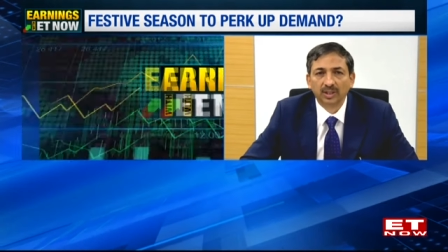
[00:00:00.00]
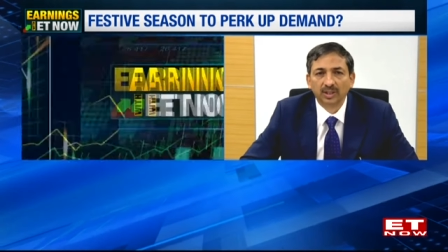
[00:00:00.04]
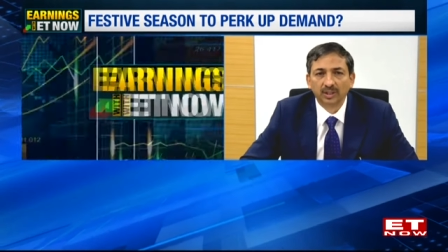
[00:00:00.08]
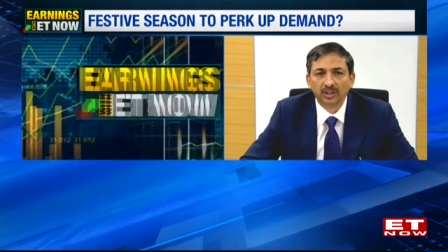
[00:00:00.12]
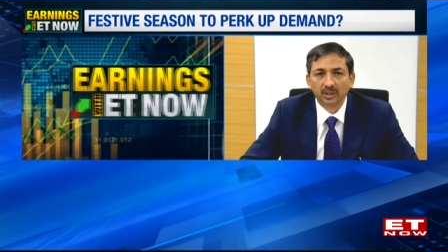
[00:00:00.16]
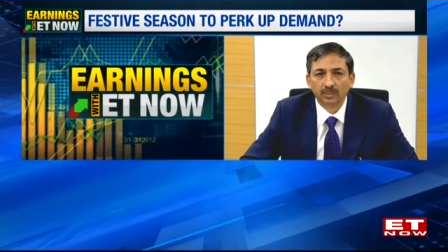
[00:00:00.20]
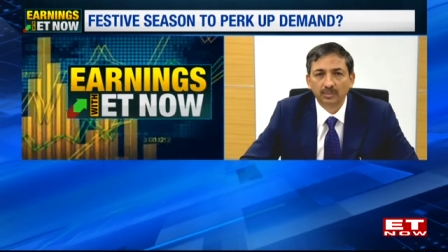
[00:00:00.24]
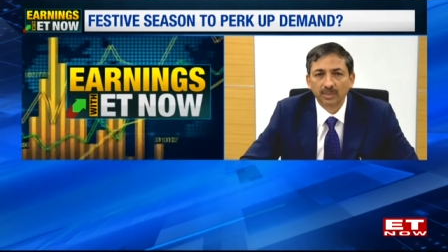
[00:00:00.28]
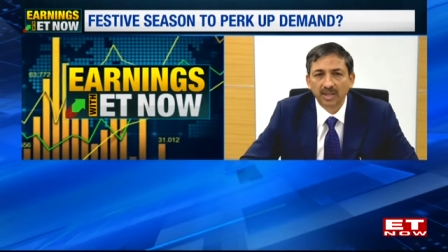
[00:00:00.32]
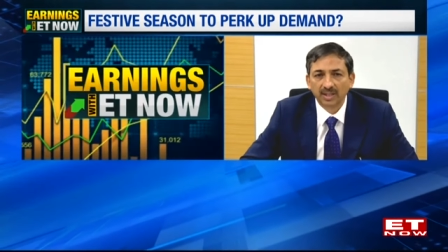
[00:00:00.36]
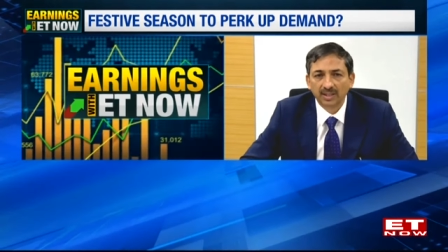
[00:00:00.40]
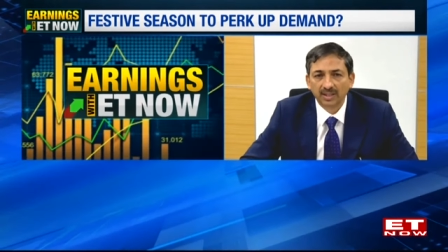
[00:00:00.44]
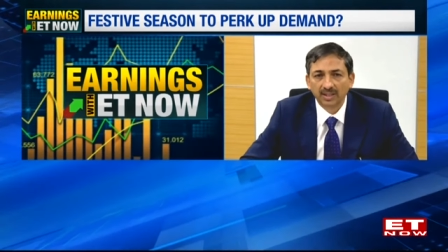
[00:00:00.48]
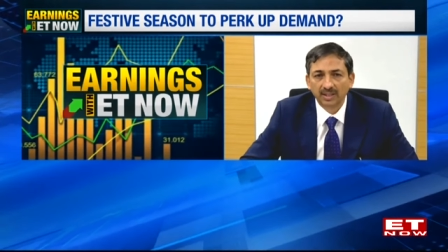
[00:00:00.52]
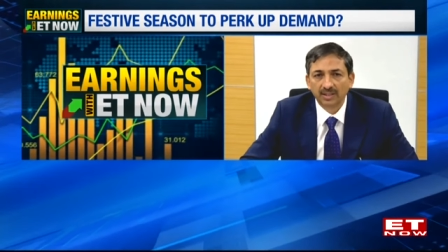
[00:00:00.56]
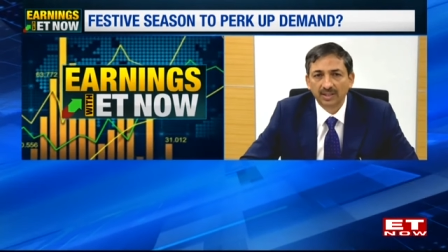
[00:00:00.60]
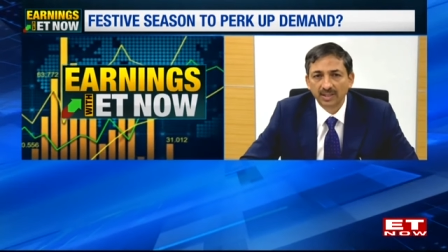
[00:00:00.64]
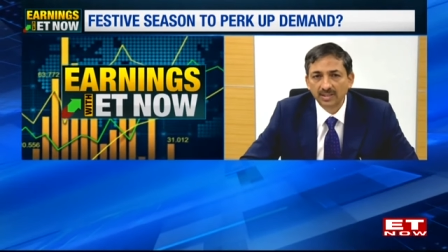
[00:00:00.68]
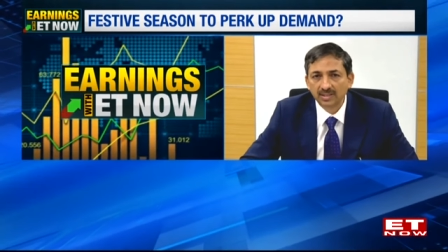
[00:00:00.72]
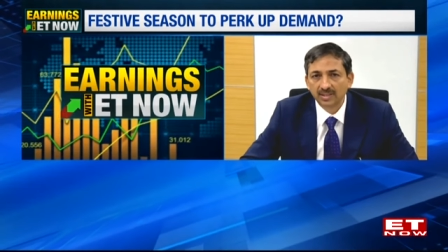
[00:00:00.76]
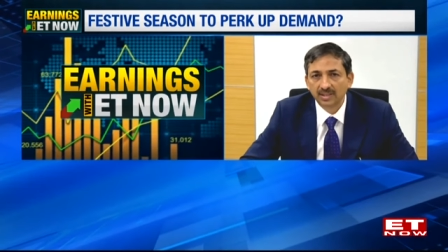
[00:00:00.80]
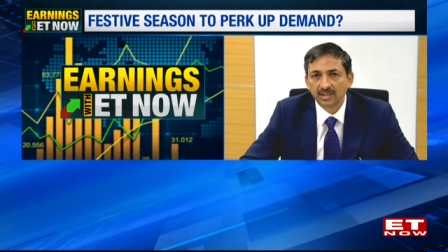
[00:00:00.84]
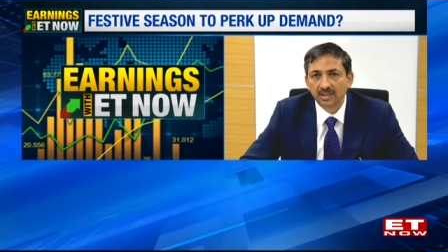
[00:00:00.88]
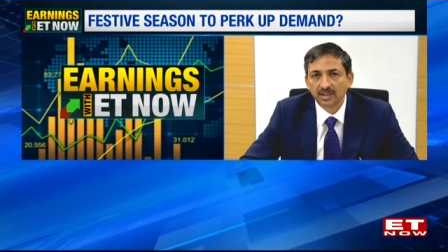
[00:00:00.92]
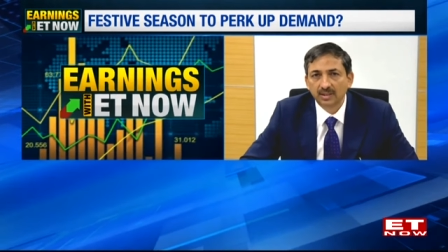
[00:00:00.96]
the market
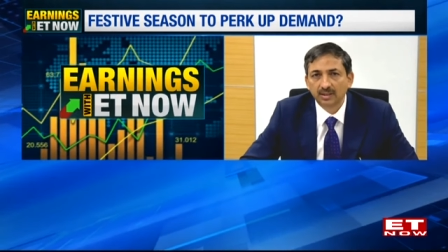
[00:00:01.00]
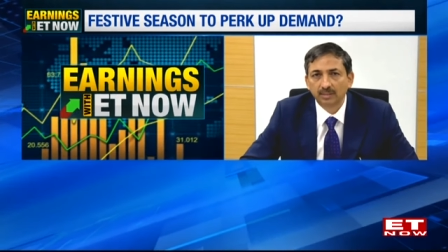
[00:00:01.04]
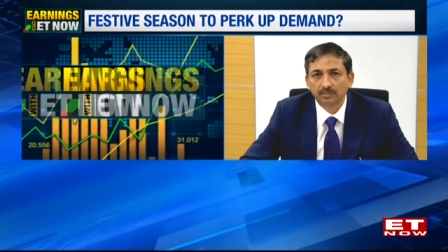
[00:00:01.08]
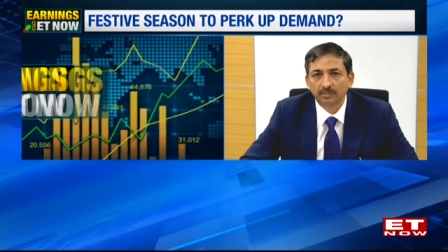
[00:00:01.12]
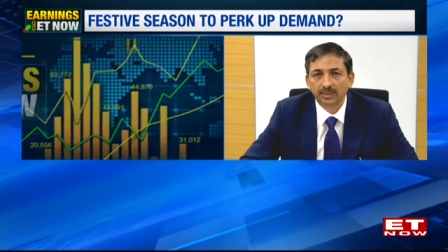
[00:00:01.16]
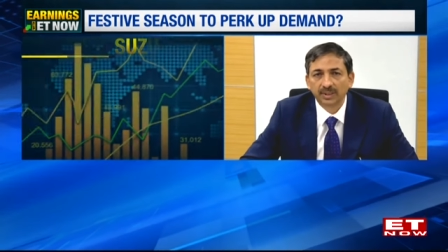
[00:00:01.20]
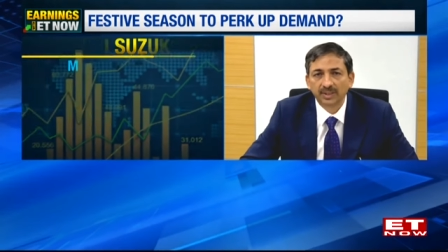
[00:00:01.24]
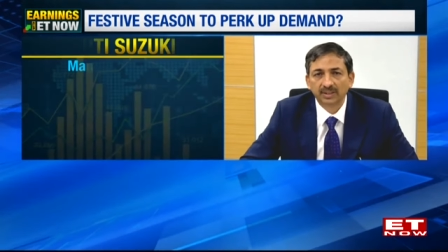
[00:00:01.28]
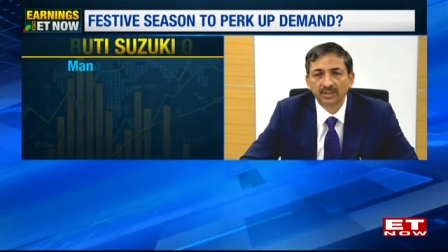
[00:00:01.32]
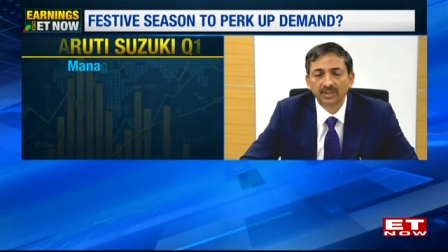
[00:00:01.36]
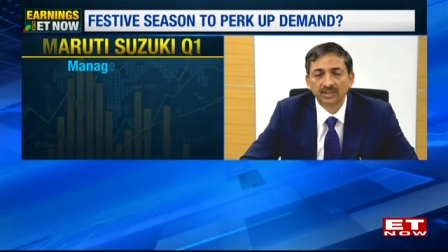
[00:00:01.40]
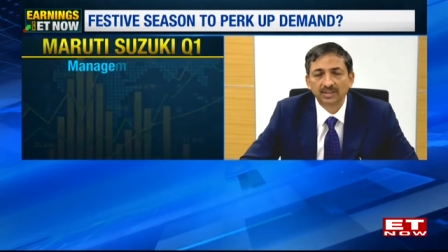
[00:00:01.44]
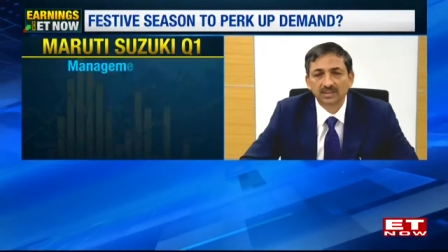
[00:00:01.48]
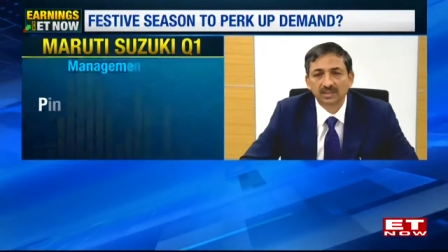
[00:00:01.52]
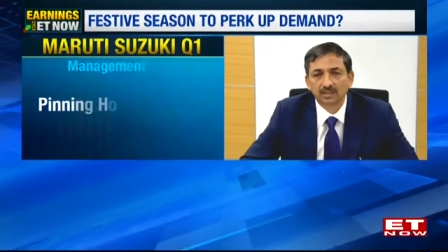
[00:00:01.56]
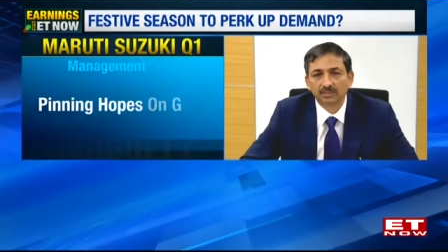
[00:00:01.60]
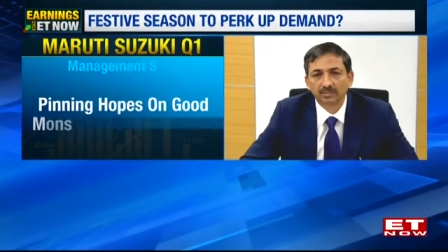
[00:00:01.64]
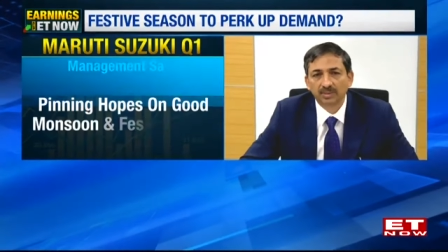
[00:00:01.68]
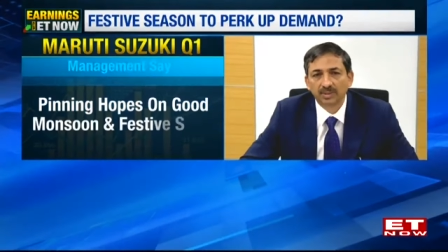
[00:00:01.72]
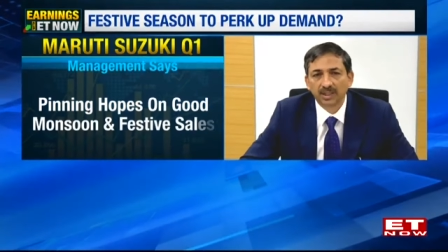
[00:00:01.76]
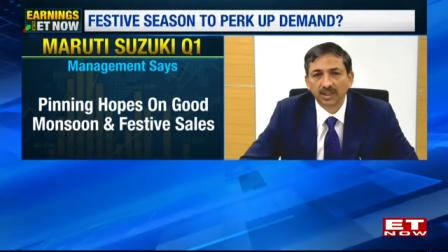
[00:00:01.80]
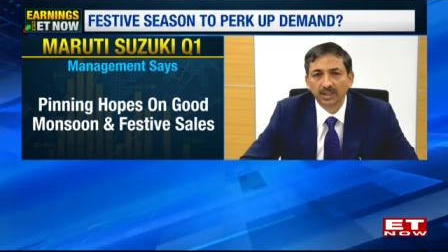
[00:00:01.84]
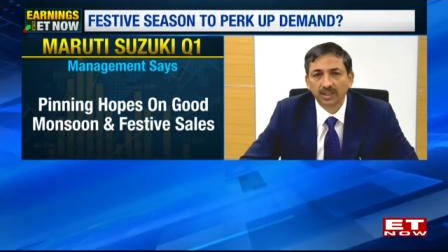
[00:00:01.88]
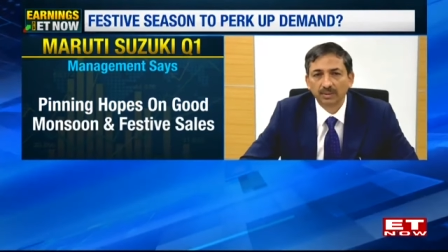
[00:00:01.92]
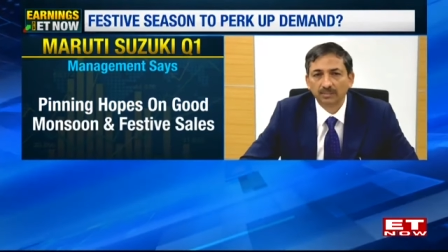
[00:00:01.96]
does take a breather
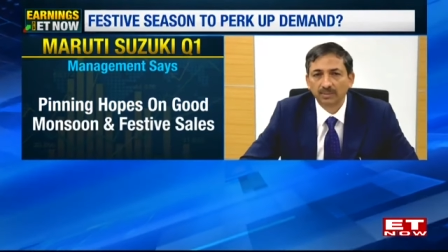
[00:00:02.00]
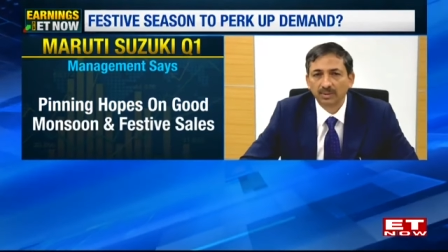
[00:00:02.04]
sometime